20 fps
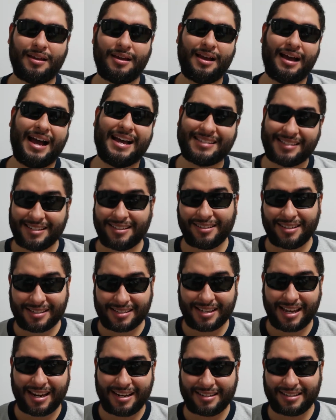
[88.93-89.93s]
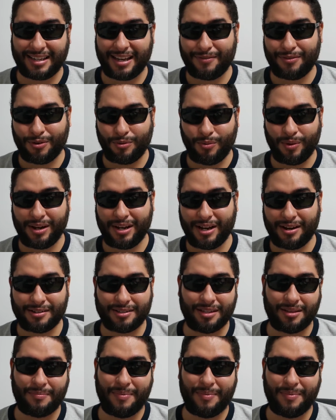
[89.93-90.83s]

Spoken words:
I still decided to give the win here to the